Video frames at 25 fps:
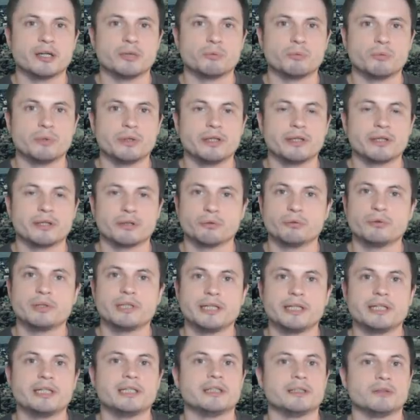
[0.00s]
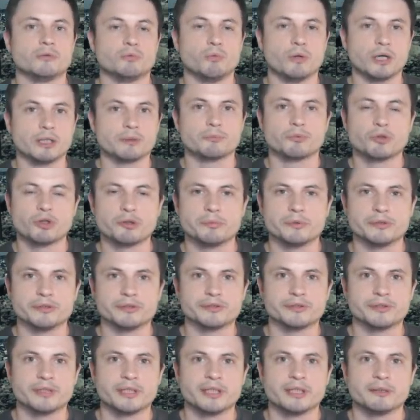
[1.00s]
with only one
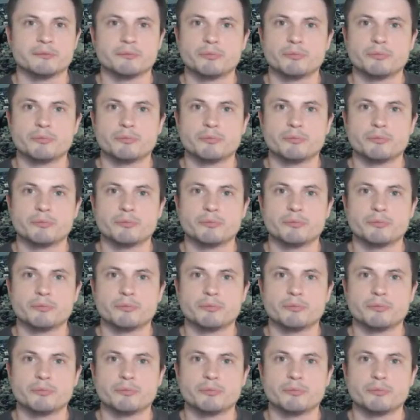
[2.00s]
purpose